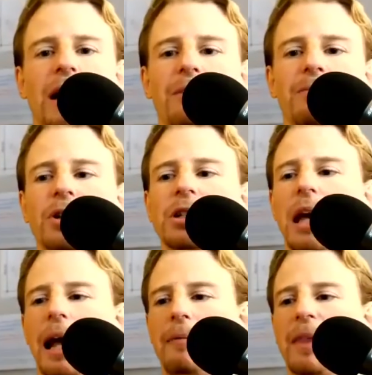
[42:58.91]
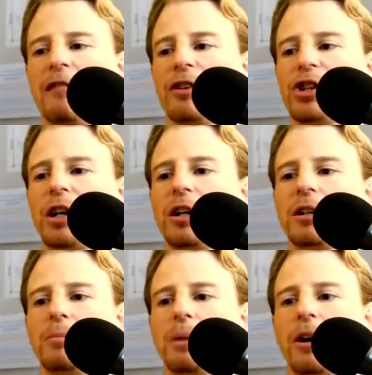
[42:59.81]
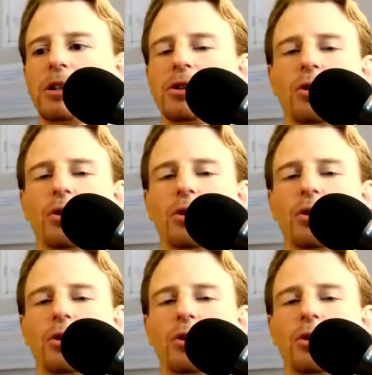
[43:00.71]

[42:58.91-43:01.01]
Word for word: I'm not evangelical about the